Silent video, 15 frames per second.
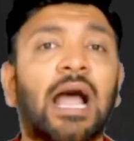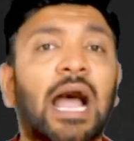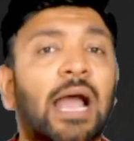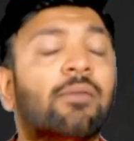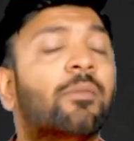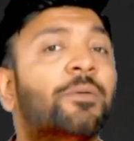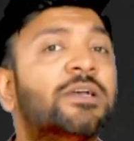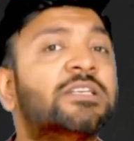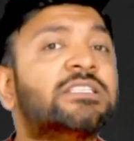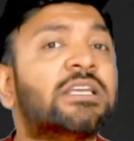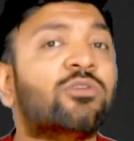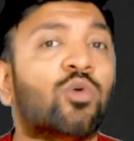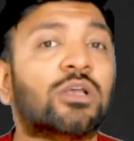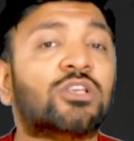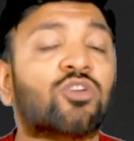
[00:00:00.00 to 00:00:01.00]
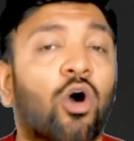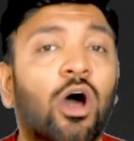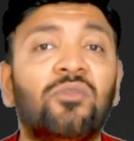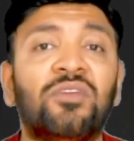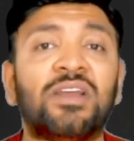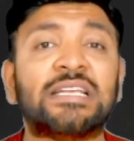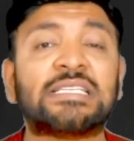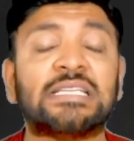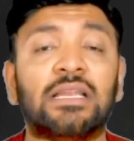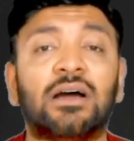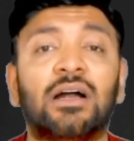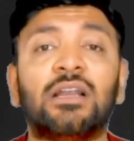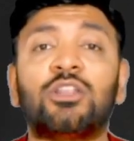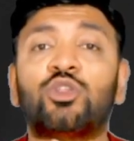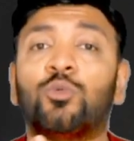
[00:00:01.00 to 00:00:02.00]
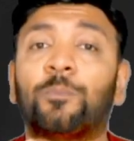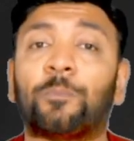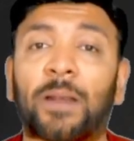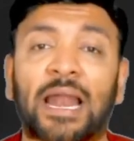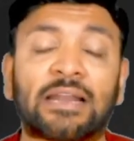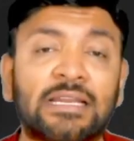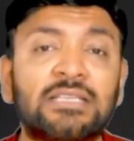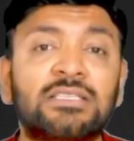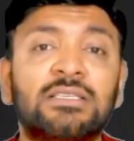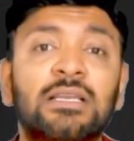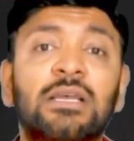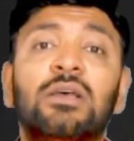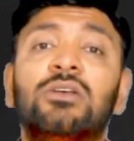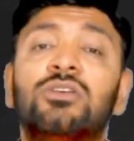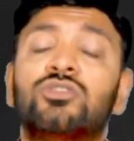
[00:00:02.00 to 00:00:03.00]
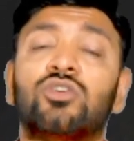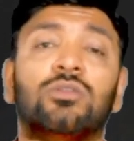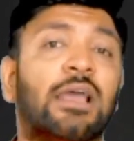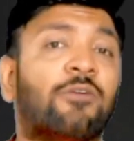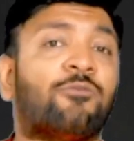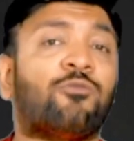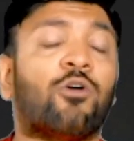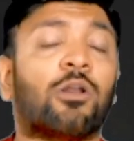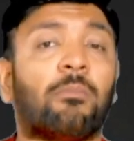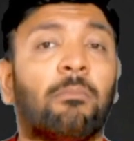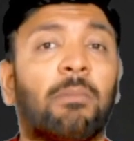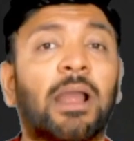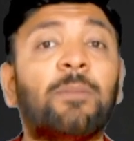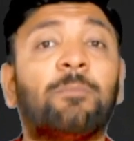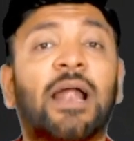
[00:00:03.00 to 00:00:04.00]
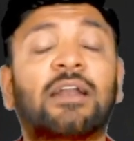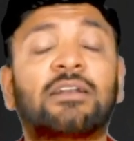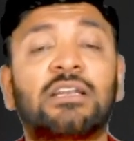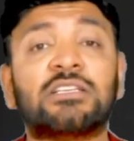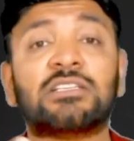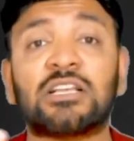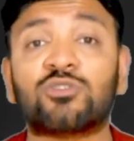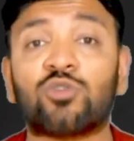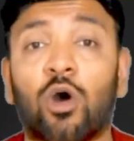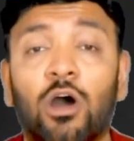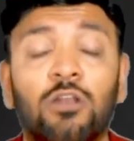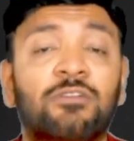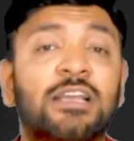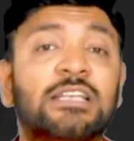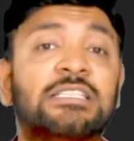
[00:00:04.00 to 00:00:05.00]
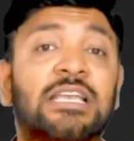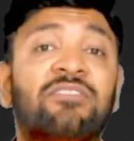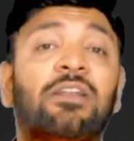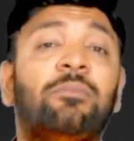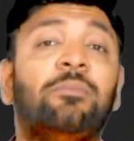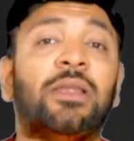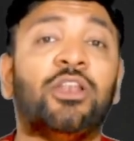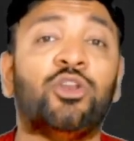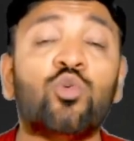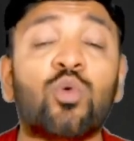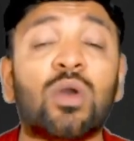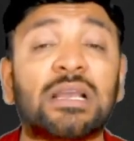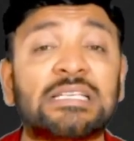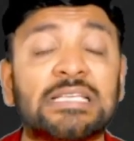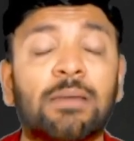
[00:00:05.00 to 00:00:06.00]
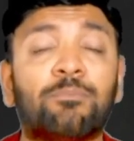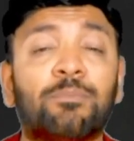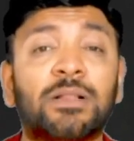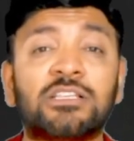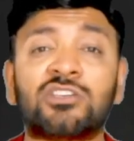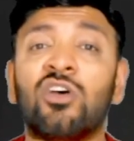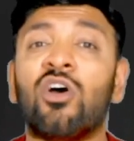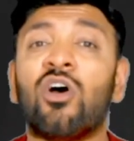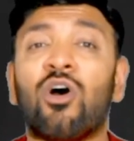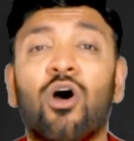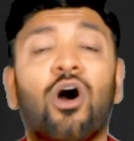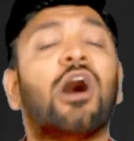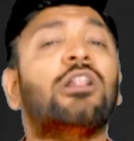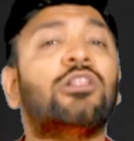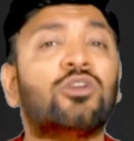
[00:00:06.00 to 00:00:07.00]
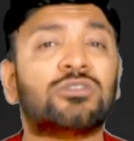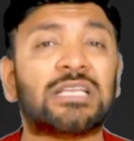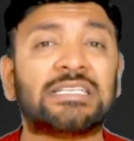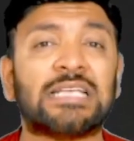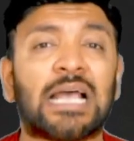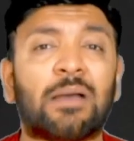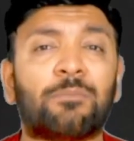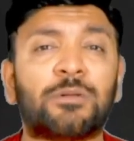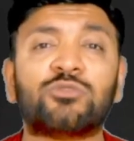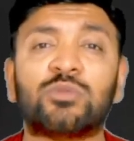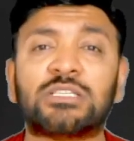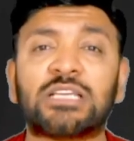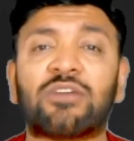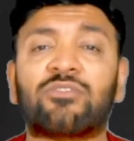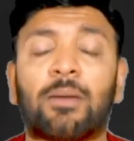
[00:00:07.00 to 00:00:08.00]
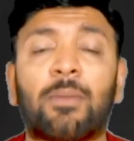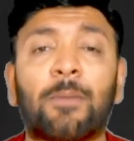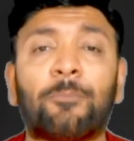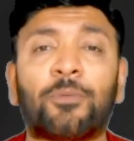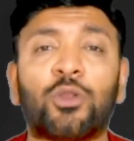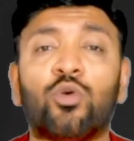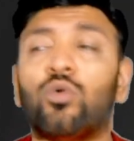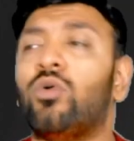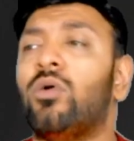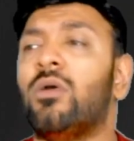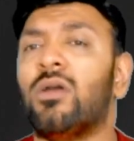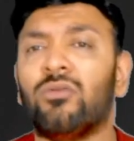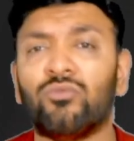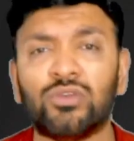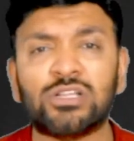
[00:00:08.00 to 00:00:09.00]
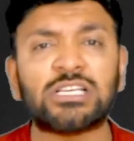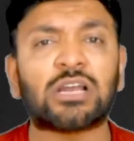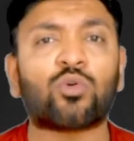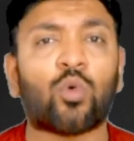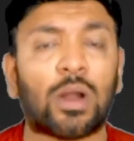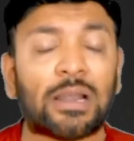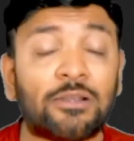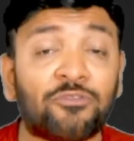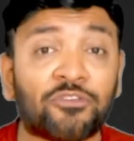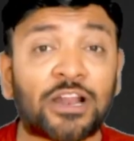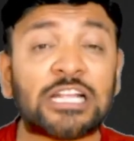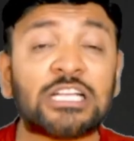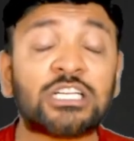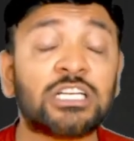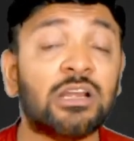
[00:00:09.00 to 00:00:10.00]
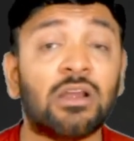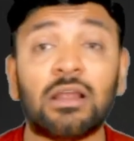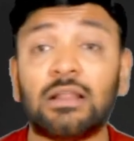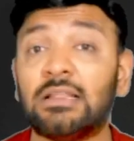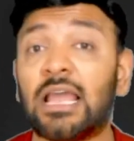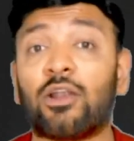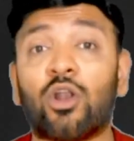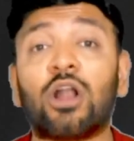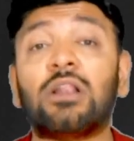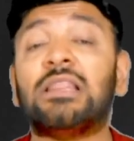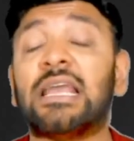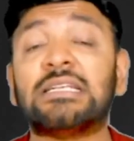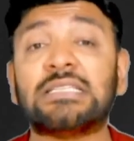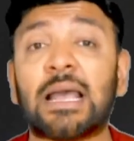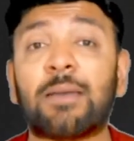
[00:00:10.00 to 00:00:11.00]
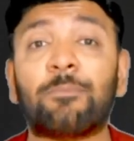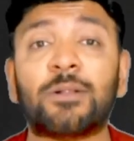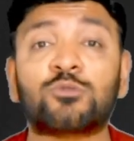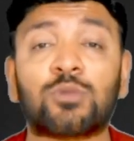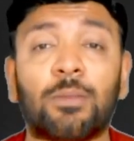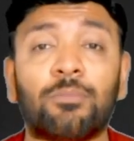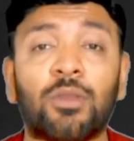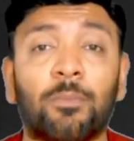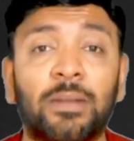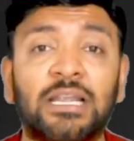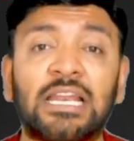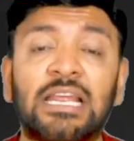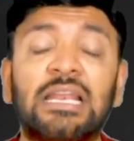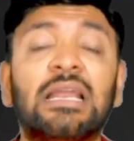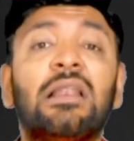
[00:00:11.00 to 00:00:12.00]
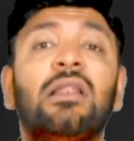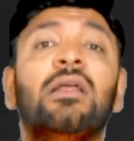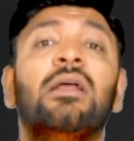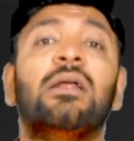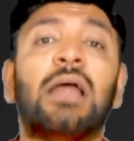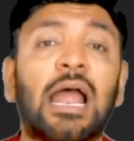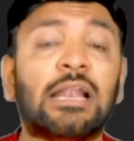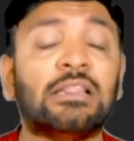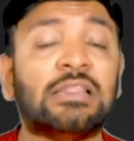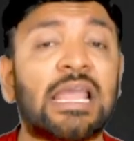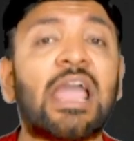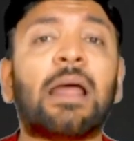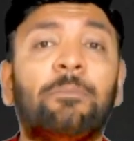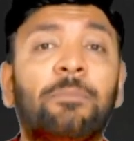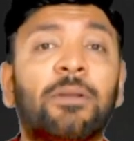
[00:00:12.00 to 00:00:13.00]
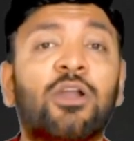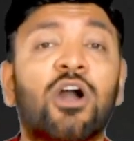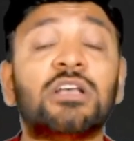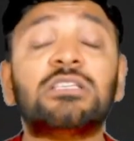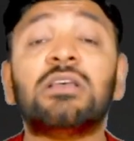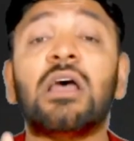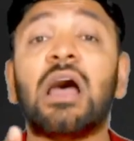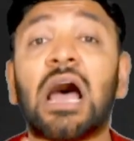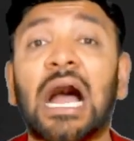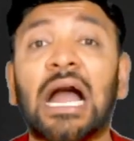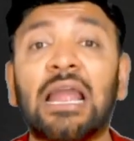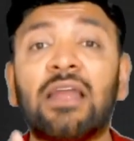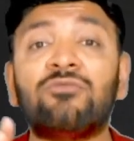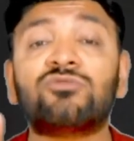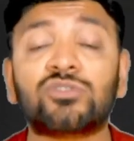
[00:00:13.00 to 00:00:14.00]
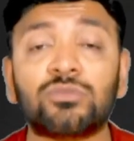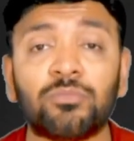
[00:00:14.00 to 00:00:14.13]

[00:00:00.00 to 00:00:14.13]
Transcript: I'm a person who has always learned to practice. So therefore, my practice has always given me new examples. All those examples which have come up to you, which are quite fresh, they are not the examples from your material, and they are because I have